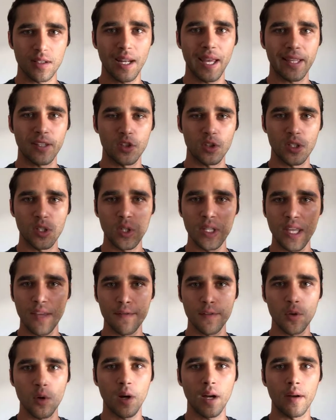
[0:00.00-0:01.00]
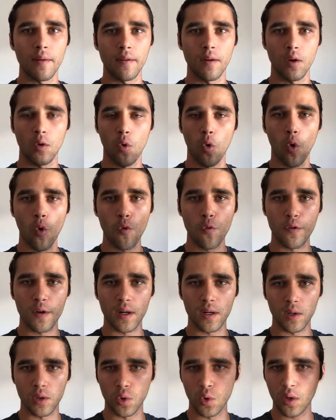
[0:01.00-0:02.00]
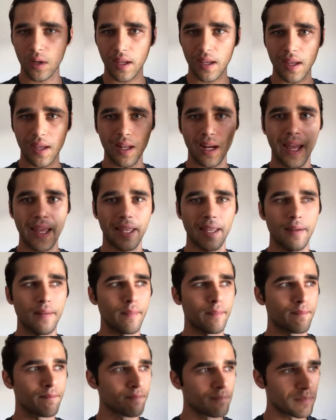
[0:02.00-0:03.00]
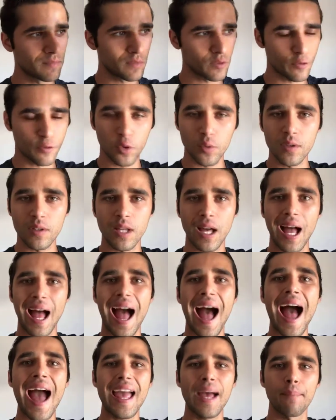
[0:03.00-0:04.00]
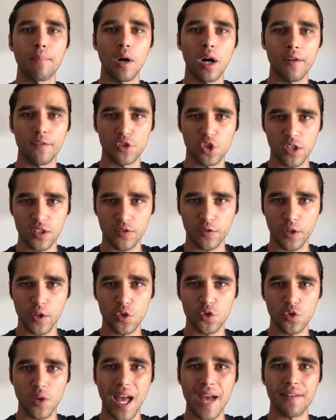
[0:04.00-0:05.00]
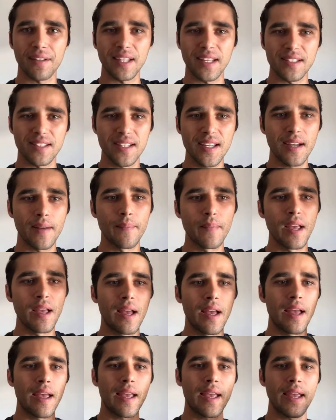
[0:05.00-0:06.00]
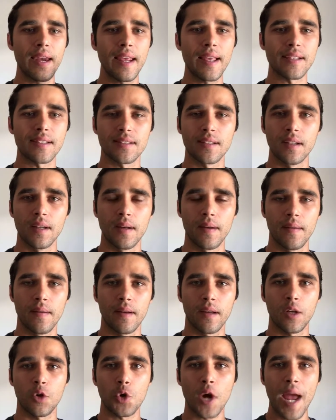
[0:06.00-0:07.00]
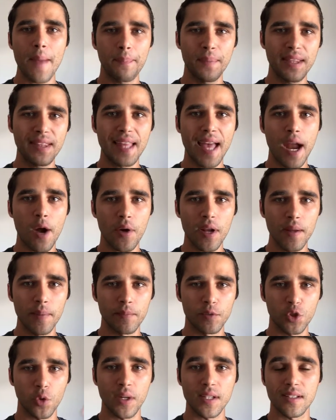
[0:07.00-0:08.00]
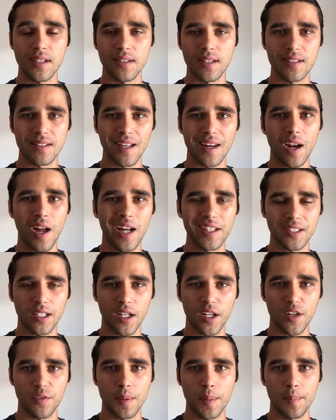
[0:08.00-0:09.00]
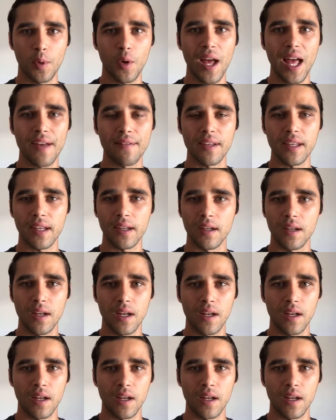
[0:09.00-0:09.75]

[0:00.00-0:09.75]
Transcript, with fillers: like giving a overlooking, like a from high above, just for you to have an idea, it is crappy dairy. So I see this a lot, a lot of people having